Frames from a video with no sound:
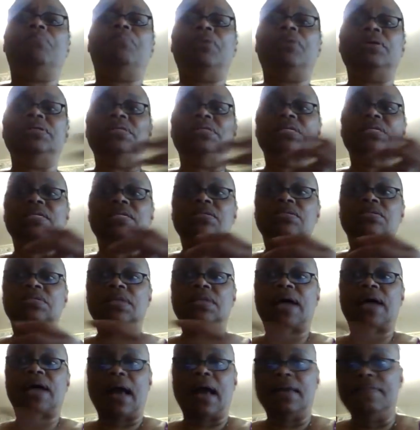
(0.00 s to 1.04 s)
putting this
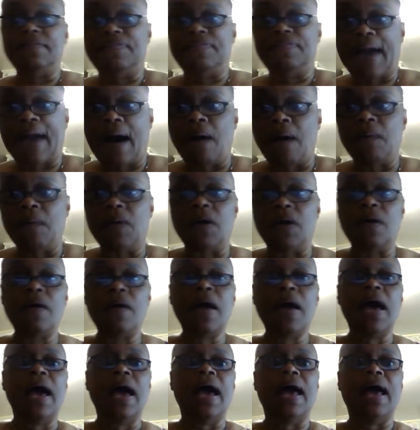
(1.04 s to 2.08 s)
cauliflower
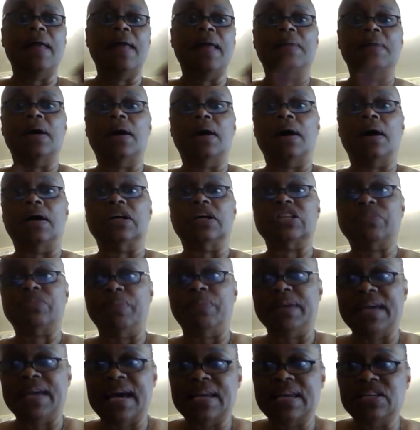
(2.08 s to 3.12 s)
and the
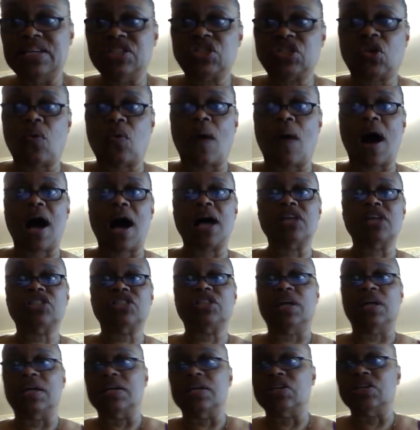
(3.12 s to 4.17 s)
spaghetti squash
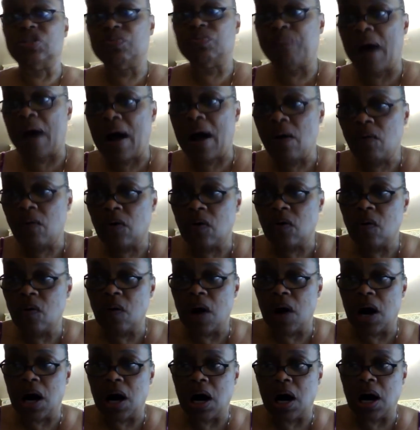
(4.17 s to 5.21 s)
and the
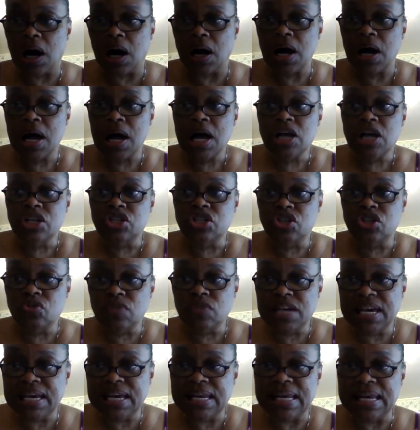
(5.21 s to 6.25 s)
spiral
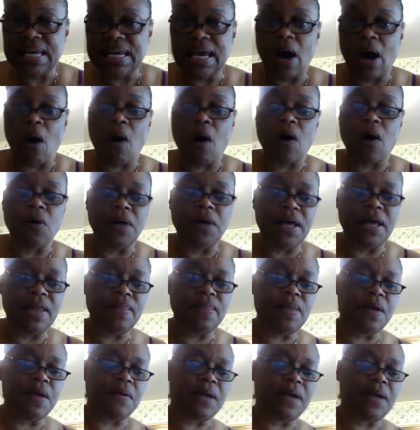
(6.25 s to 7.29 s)
zucchini all in
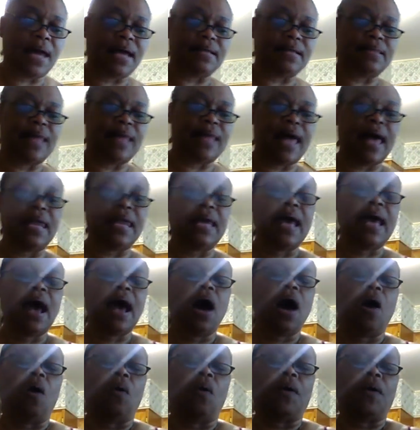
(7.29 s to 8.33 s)
there like that,
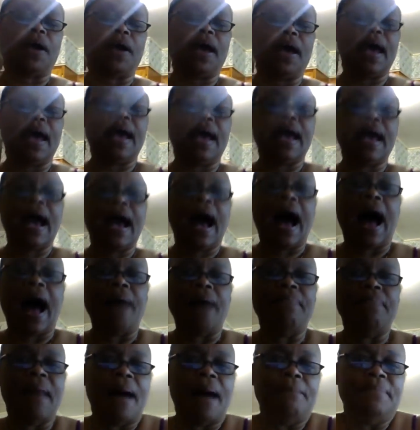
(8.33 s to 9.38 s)
okay, I'm
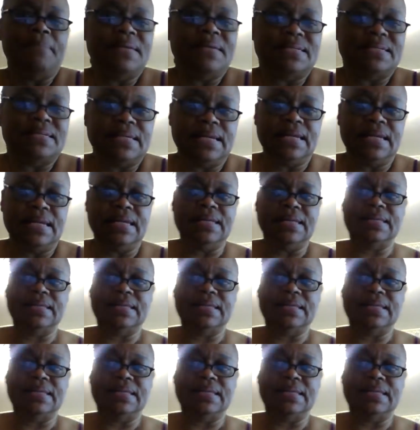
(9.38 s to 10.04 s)
not missing